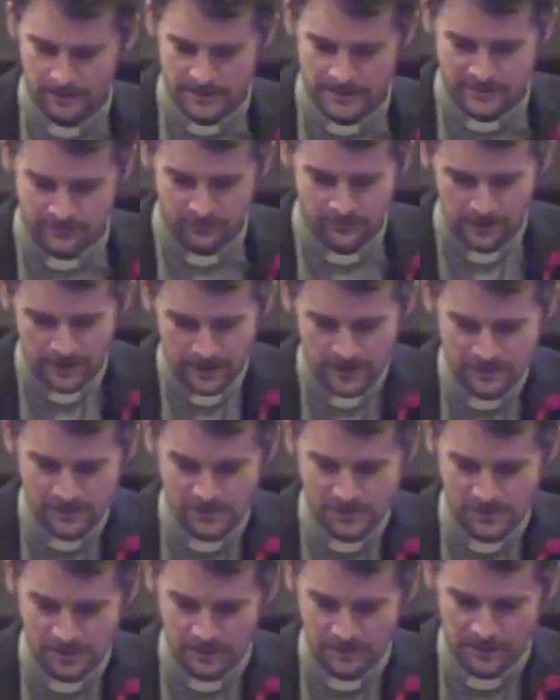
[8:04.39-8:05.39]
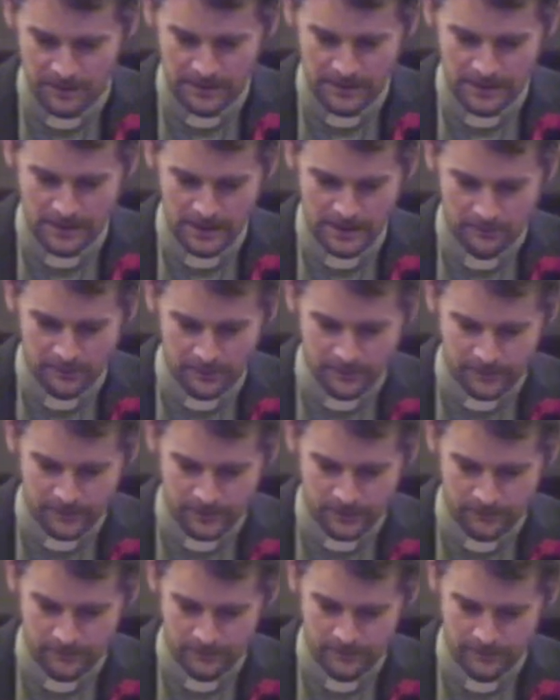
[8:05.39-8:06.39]
his relationship with the
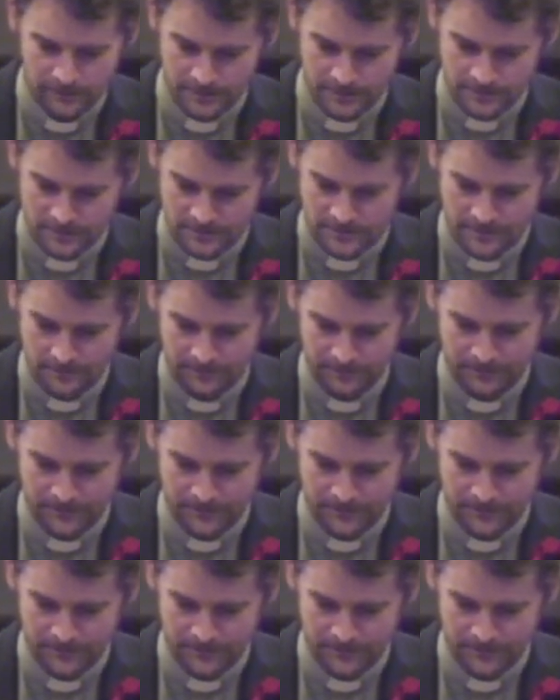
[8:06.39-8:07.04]
Corinthians.